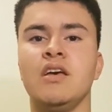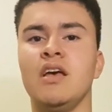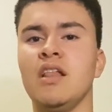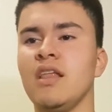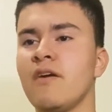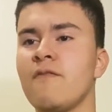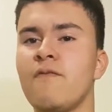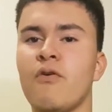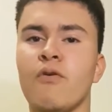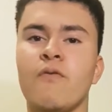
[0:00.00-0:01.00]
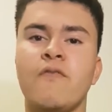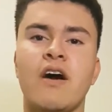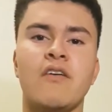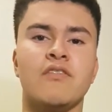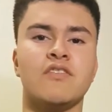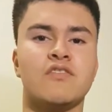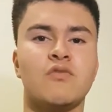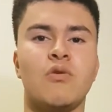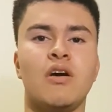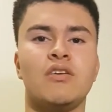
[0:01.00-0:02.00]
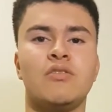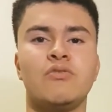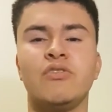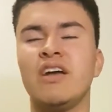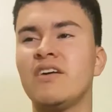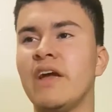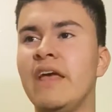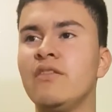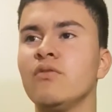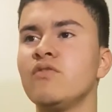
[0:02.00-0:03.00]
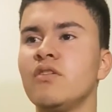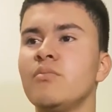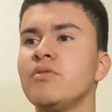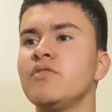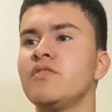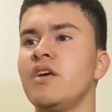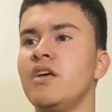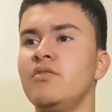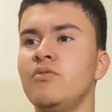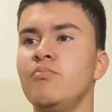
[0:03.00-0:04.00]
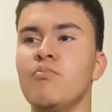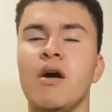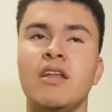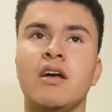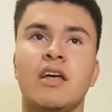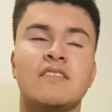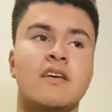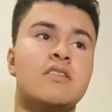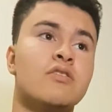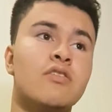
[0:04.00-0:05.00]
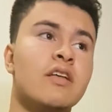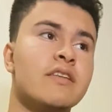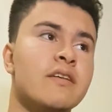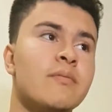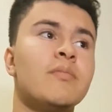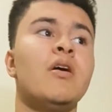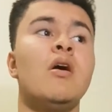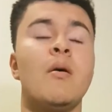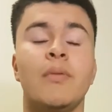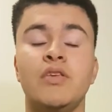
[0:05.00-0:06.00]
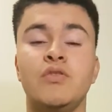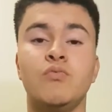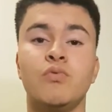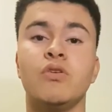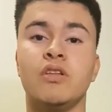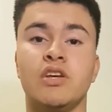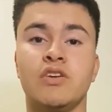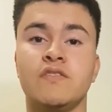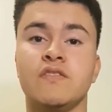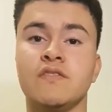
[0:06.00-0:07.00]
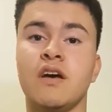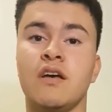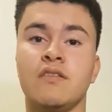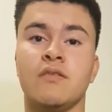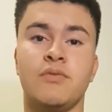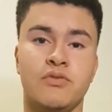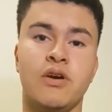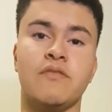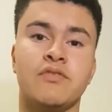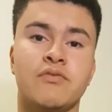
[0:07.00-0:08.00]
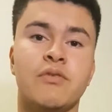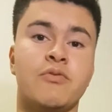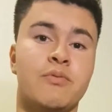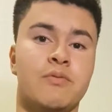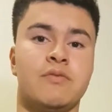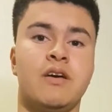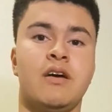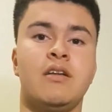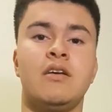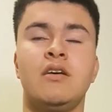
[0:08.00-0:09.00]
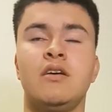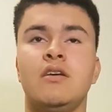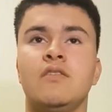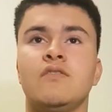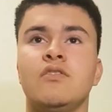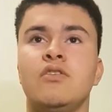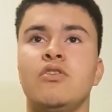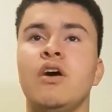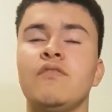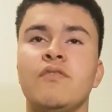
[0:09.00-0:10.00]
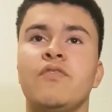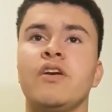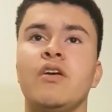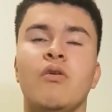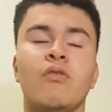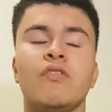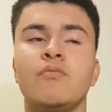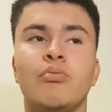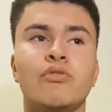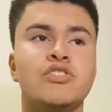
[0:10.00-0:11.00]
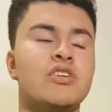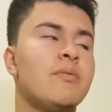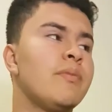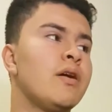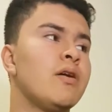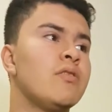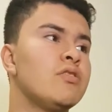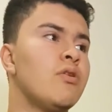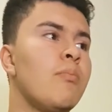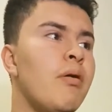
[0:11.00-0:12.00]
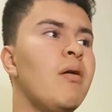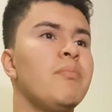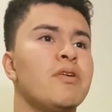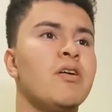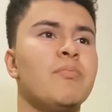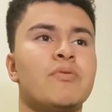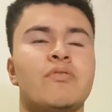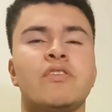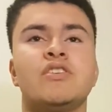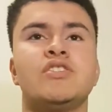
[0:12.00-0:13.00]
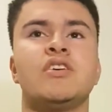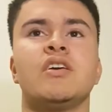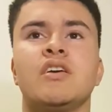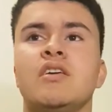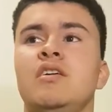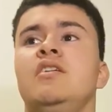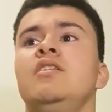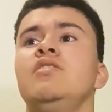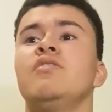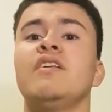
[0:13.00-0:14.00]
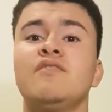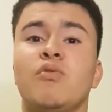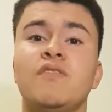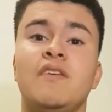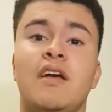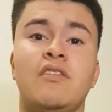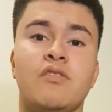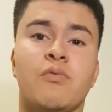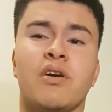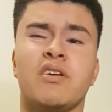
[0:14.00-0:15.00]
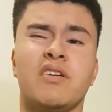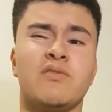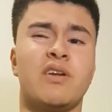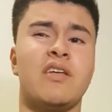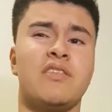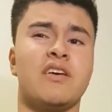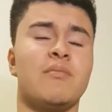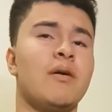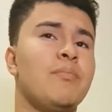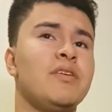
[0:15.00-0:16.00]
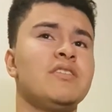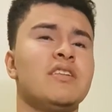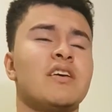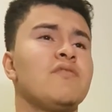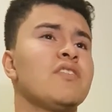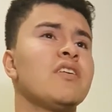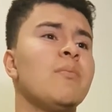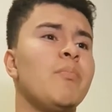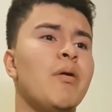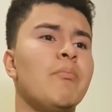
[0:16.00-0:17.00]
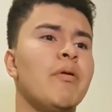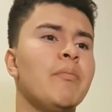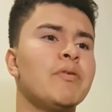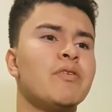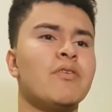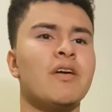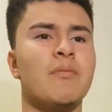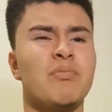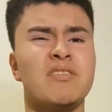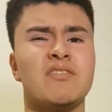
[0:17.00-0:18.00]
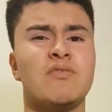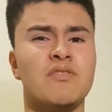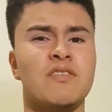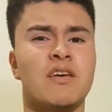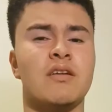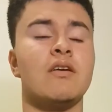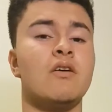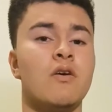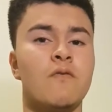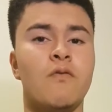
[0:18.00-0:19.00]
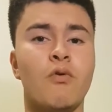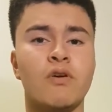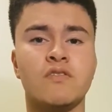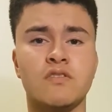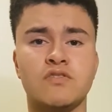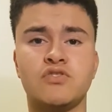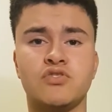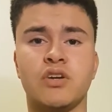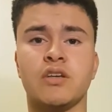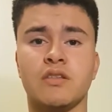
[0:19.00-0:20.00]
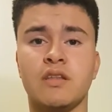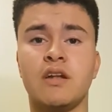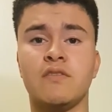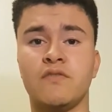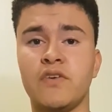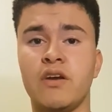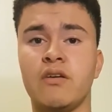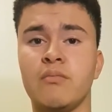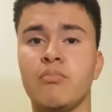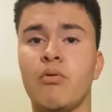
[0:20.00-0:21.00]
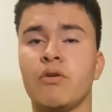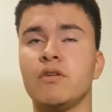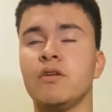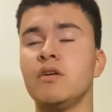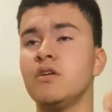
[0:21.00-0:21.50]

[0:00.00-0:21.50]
And like 405 on the squat, you gotta hit those numbers, and you might not exactly look like them, but you will increase in size. I mean, you have to agree with me with that. So, you have to forget all this bullshit about, pumping up and all that shit. Like, that's towards the end of your workout. That's what I think, in my opinion. Like, if you're gonna pump up and all that, put that towards the end. Focus on strength. That is very important.